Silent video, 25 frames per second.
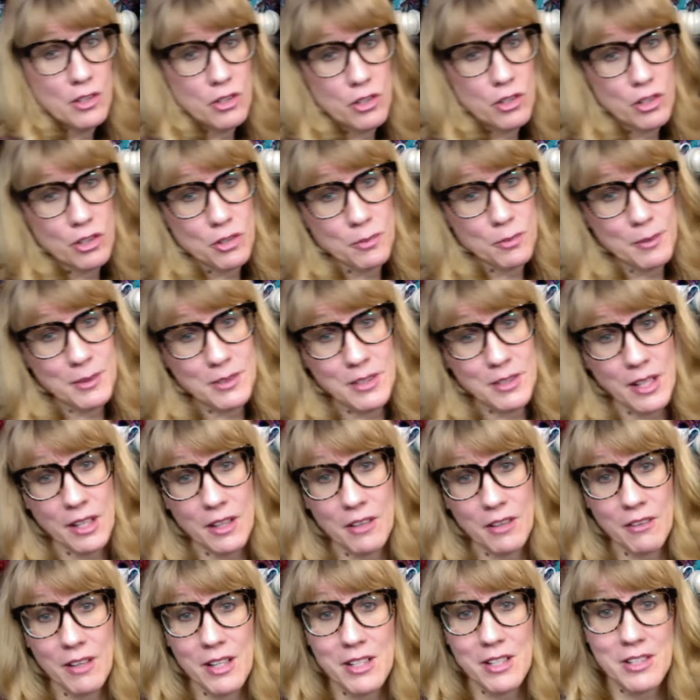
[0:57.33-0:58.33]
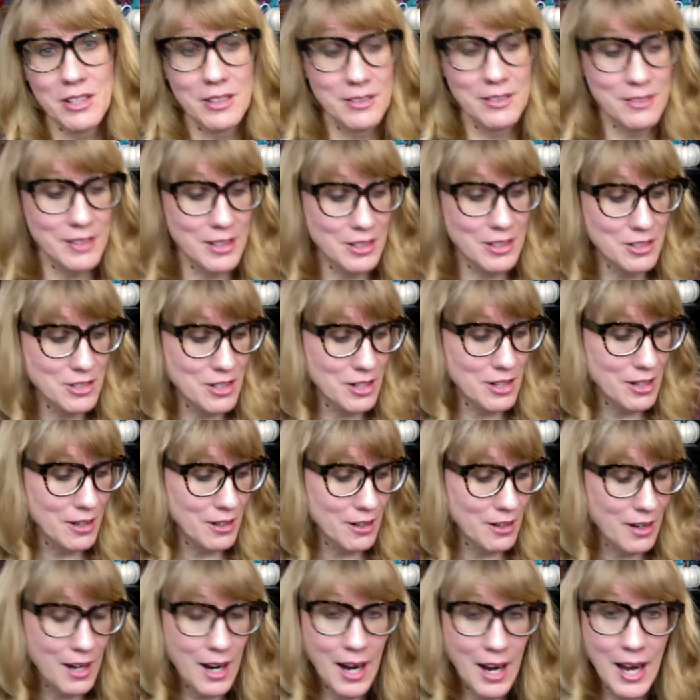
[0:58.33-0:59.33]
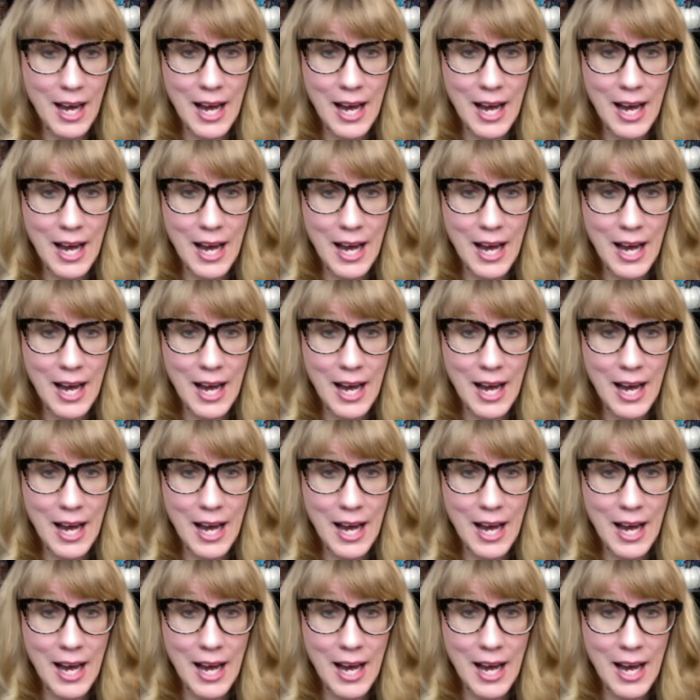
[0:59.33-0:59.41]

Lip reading: Christmas decorations each year.